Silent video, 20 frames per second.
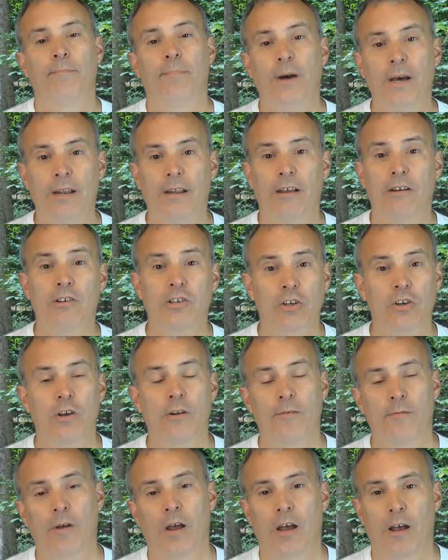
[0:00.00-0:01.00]
But it was a
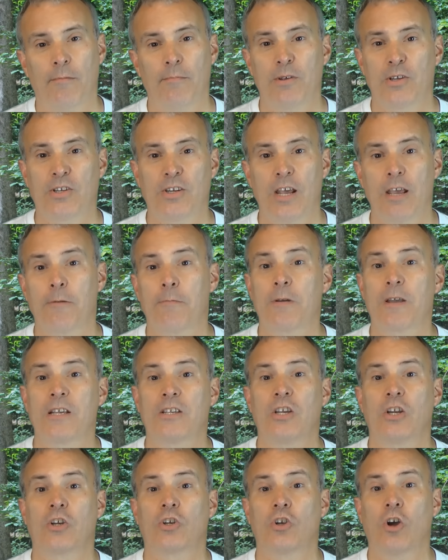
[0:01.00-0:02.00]
good uh, mistake
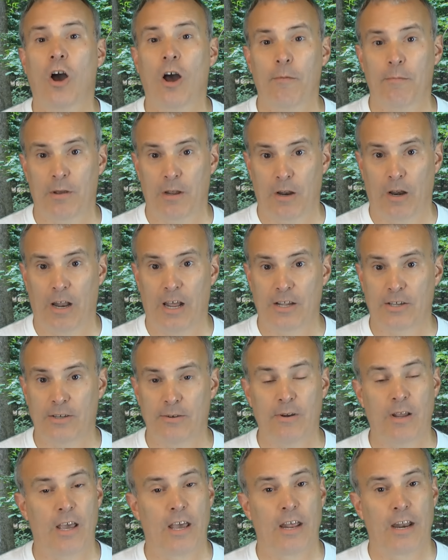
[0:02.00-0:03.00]
because it taught me a
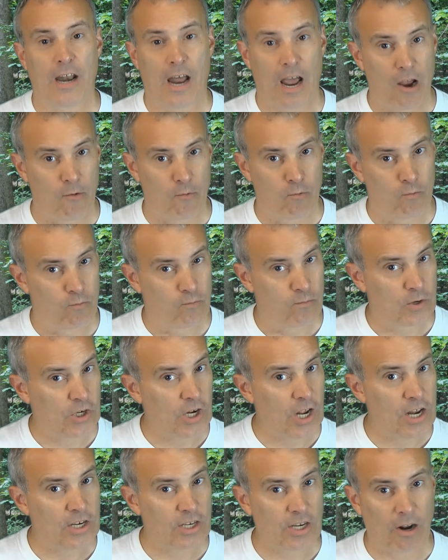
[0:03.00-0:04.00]
lesson and I
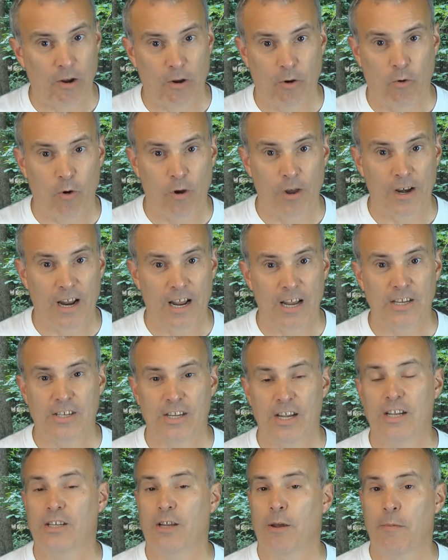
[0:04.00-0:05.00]
changed how I
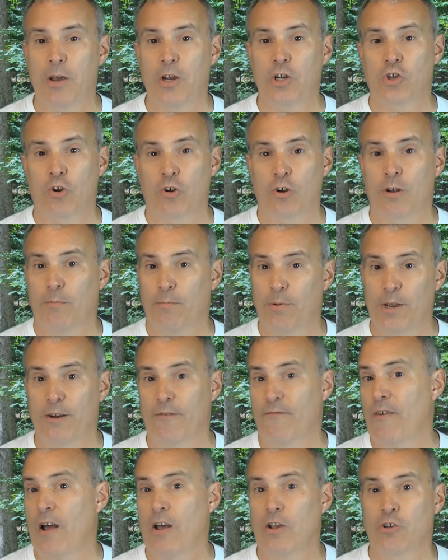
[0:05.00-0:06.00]
organize things. I make sure
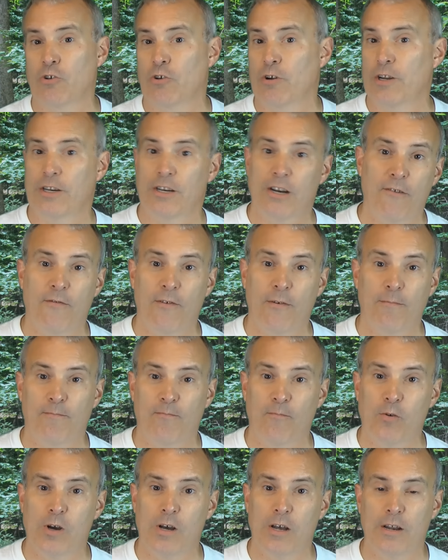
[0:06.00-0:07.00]
completed files are in a
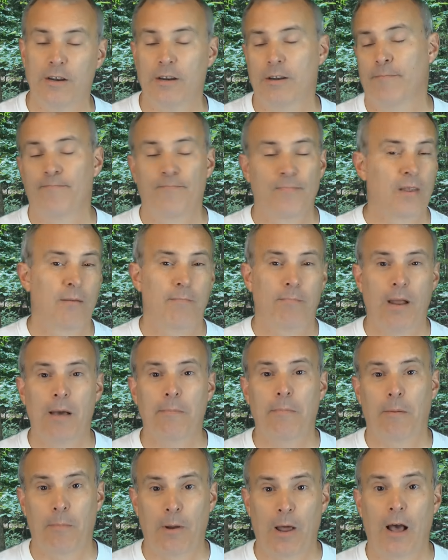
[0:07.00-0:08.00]
different one and
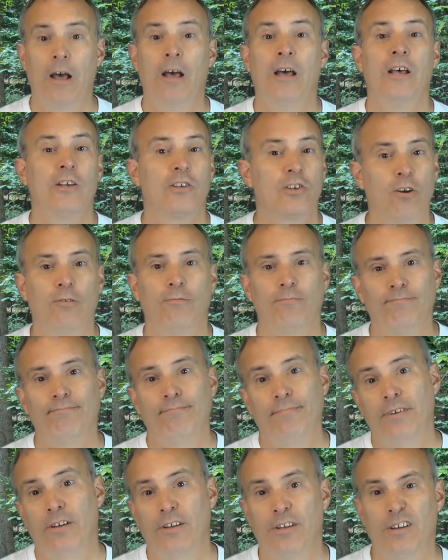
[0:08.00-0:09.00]
blah, blah, blah. So
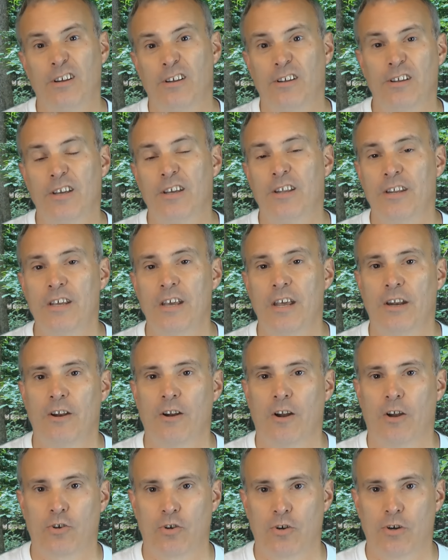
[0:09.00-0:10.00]
in the end,
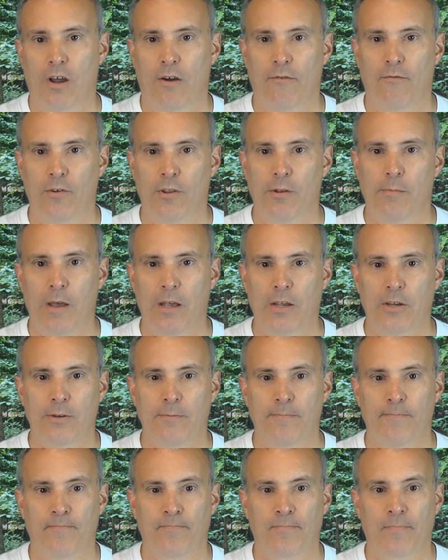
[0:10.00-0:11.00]
it all turned out for the best.
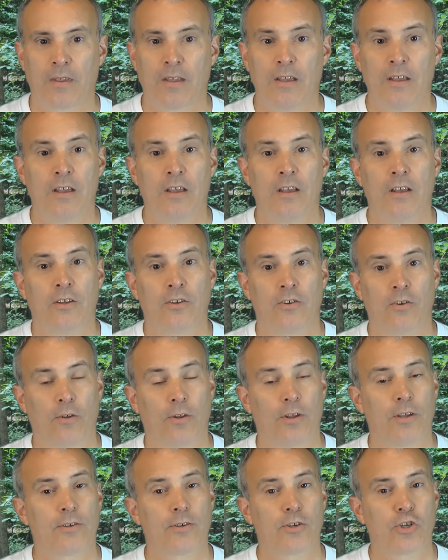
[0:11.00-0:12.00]

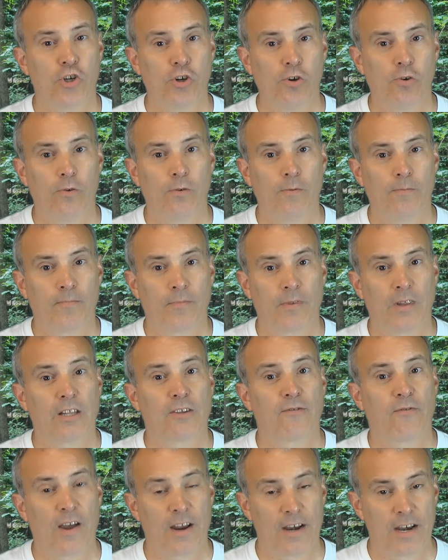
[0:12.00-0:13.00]
So this shoot,
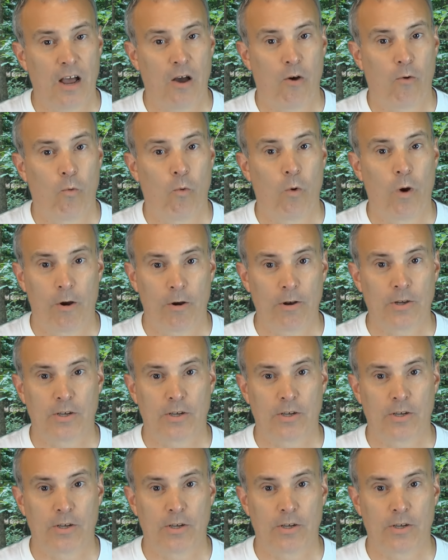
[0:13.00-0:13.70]
let's find out where